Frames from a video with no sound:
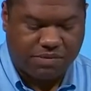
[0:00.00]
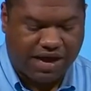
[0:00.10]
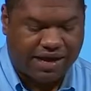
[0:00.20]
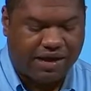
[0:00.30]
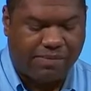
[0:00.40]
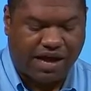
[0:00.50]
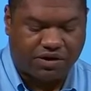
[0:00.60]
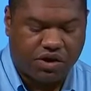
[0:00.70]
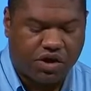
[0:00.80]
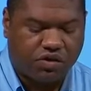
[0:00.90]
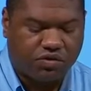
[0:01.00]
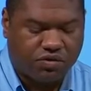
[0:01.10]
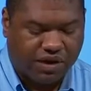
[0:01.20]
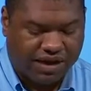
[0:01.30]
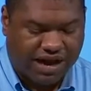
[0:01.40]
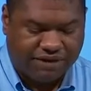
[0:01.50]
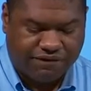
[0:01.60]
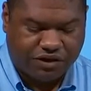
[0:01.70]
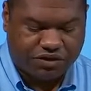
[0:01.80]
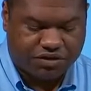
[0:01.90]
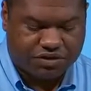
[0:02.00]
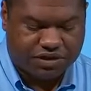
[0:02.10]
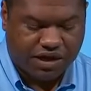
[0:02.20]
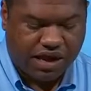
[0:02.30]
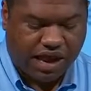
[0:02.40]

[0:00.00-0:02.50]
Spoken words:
Maya about Google AI features,